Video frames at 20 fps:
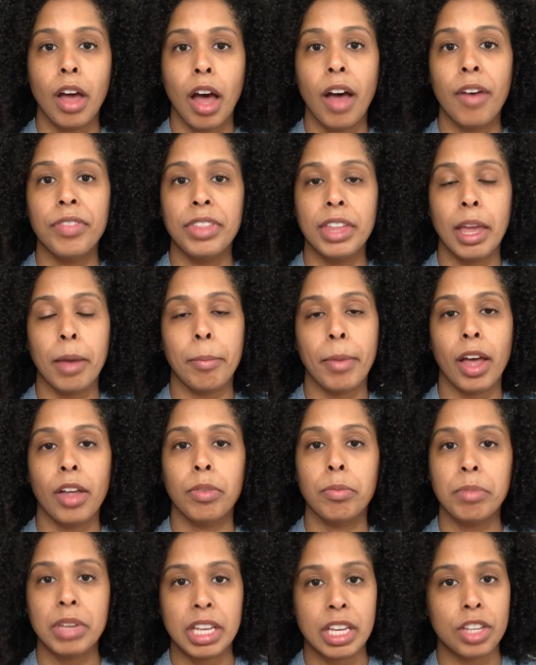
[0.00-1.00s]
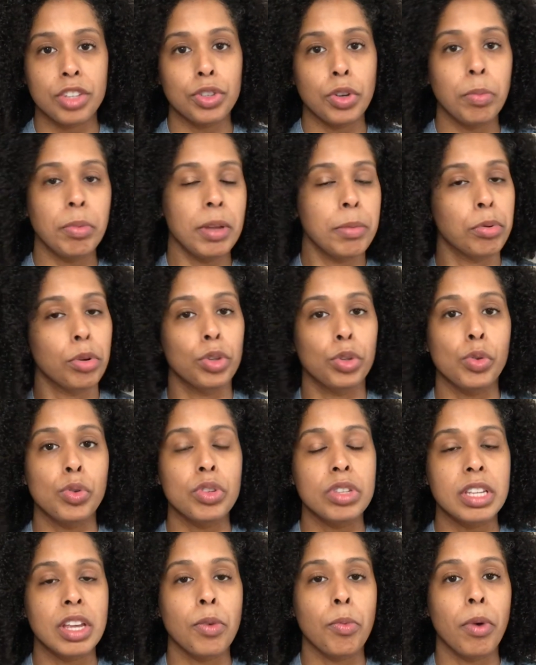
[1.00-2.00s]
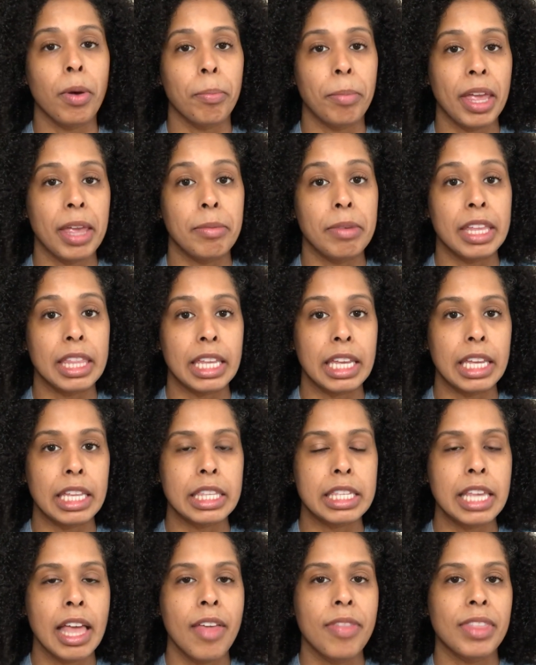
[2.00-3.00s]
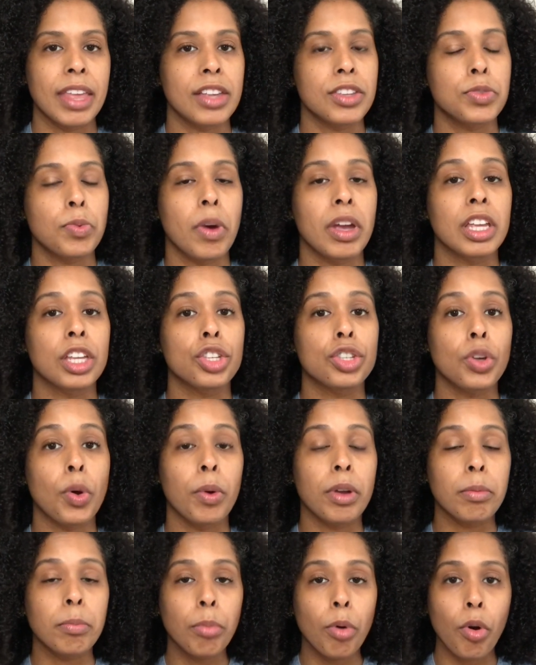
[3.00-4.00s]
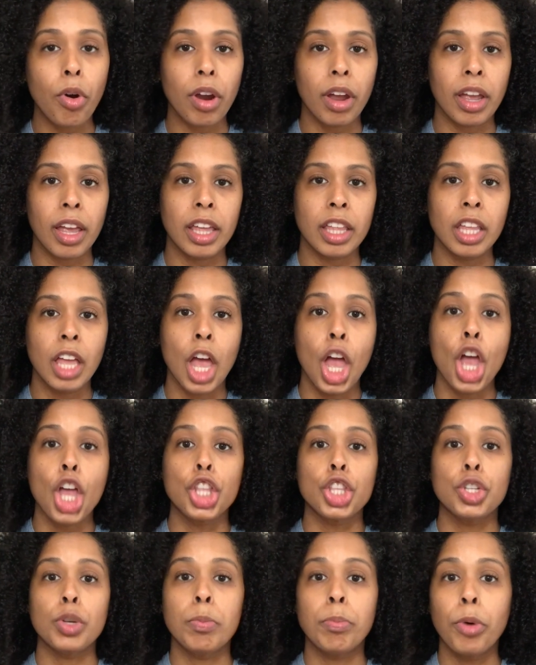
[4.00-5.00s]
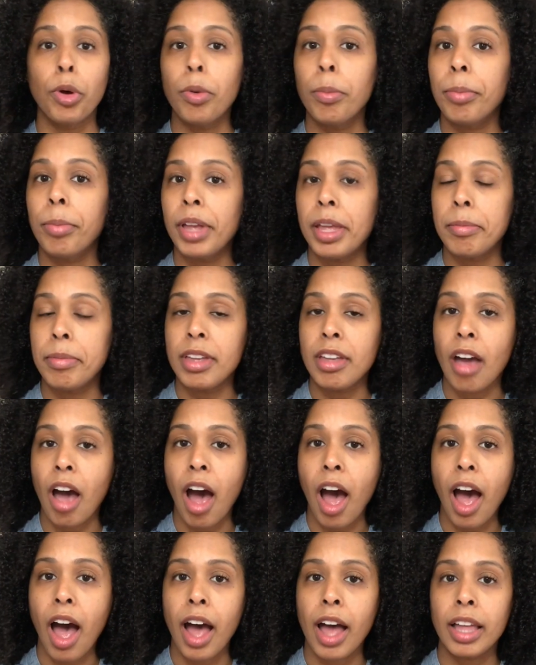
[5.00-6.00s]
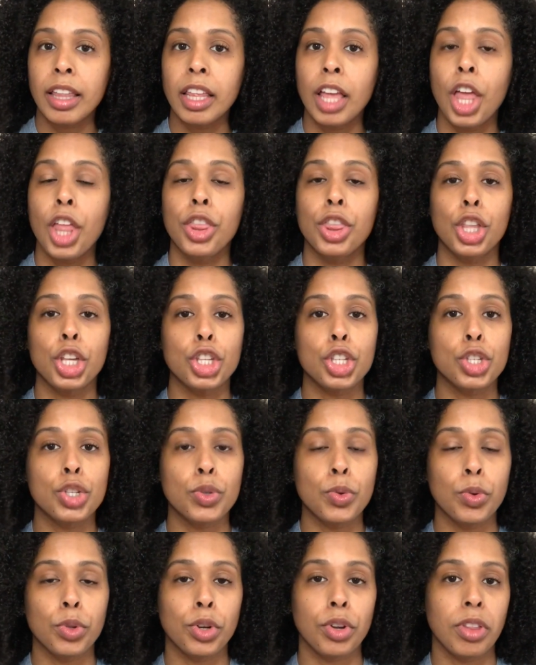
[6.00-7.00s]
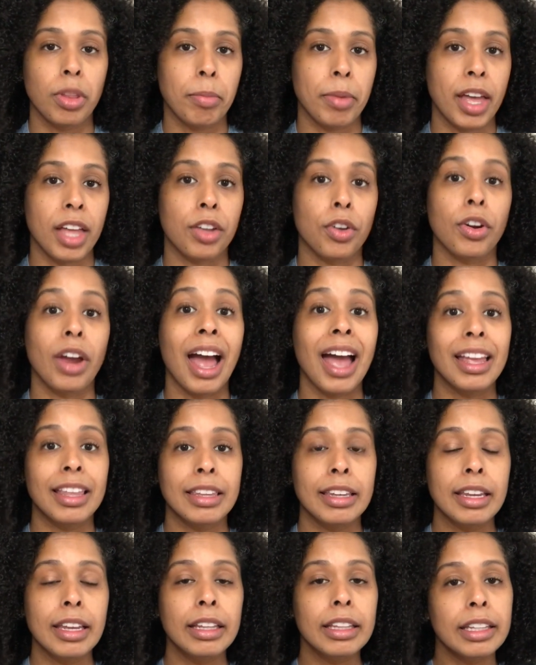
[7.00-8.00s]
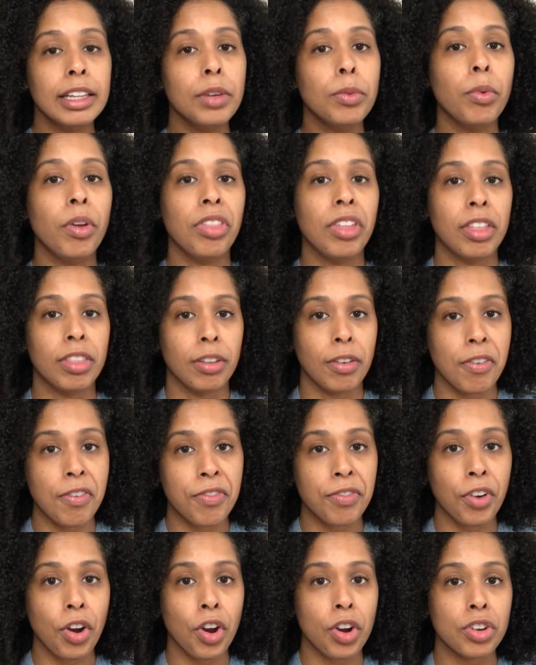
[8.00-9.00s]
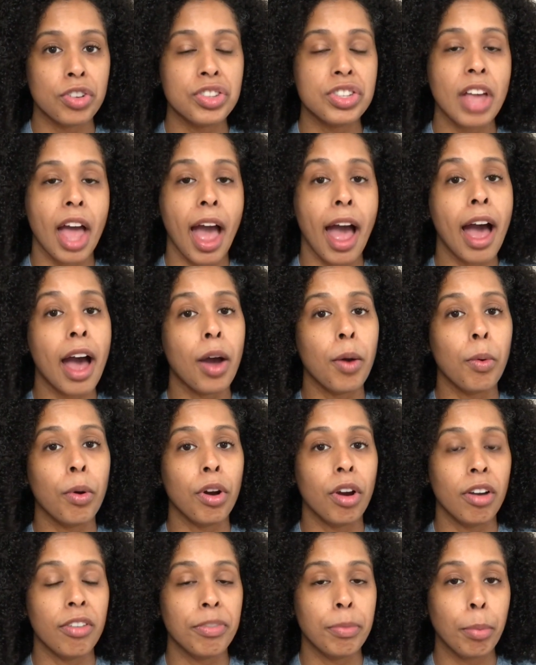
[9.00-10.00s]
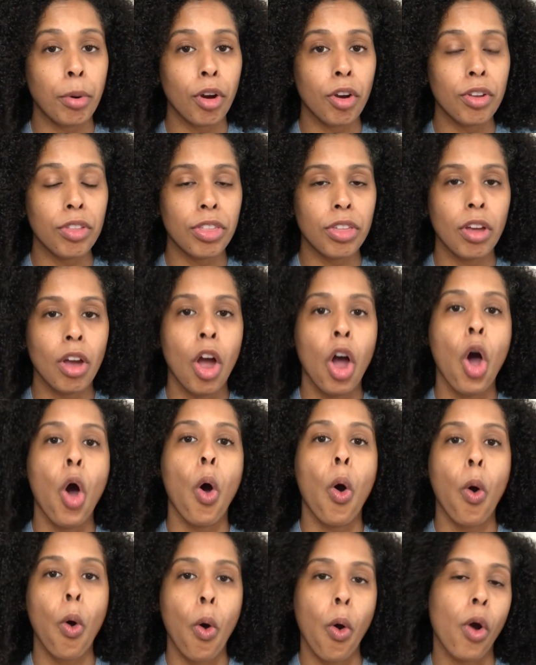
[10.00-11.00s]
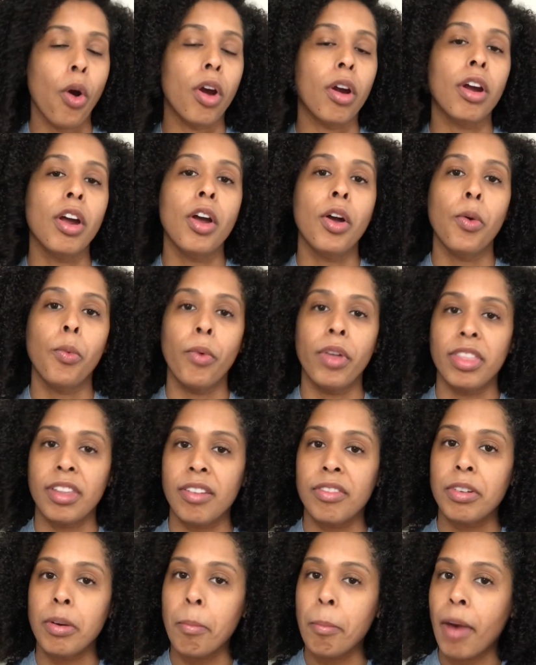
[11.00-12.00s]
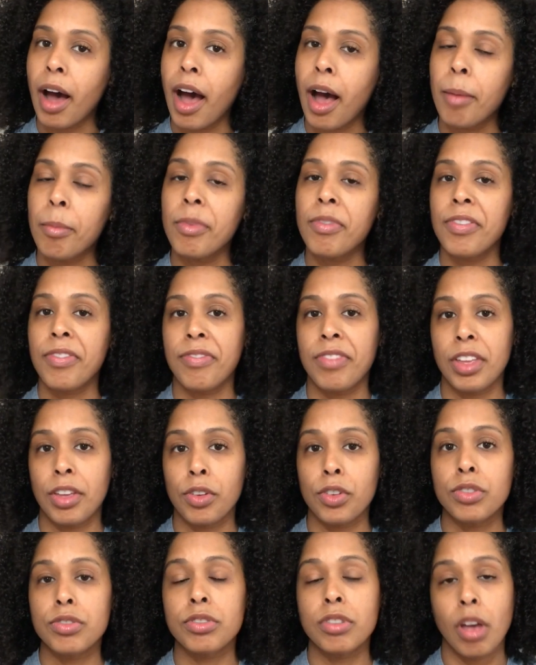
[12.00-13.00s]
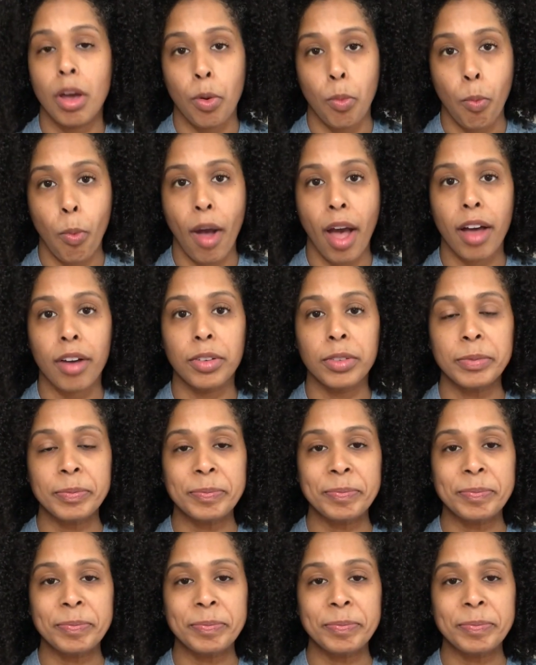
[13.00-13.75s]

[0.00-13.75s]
of the amount, because you'll be producing what baby needs. That's why it's so important to put baby on, the sooner the better, ideally within the first hour of birth or whenever mom feels well.